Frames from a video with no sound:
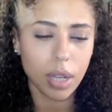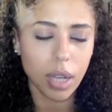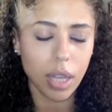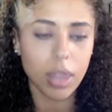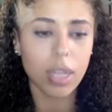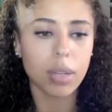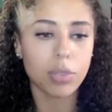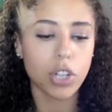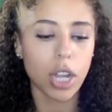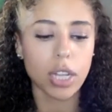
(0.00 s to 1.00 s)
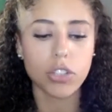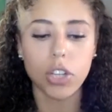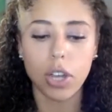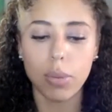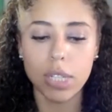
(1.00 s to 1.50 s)
think I'm trying to
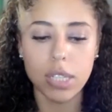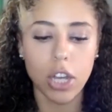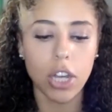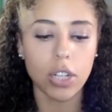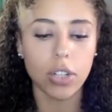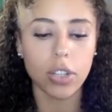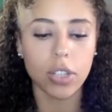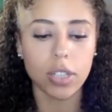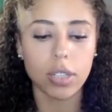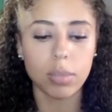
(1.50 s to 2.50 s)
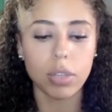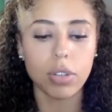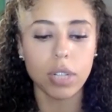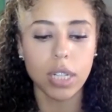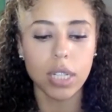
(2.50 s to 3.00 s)
always honor the
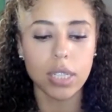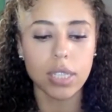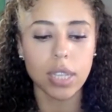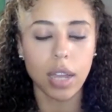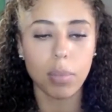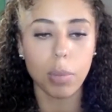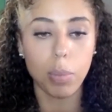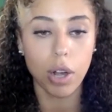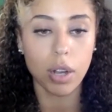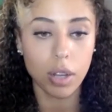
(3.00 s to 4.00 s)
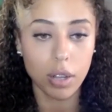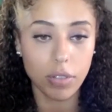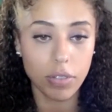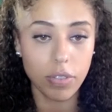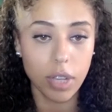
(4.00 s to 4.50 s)
communities I'm a part of,